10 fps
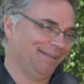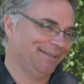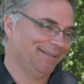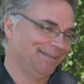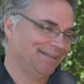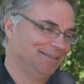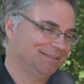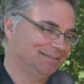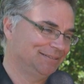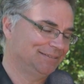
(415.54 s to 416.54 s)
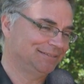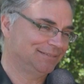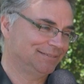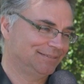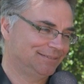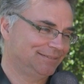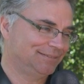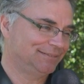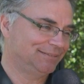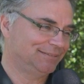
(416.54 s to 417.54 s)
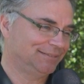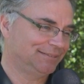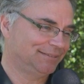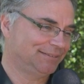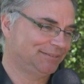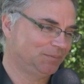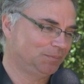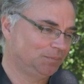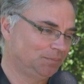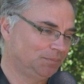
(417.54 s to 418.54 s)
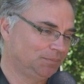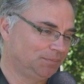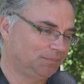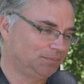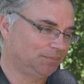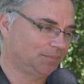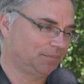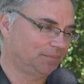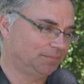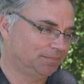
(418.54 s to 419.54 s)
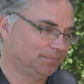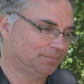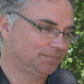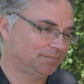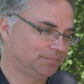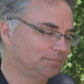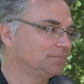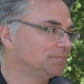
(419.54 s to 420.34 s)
This person isn't speaking.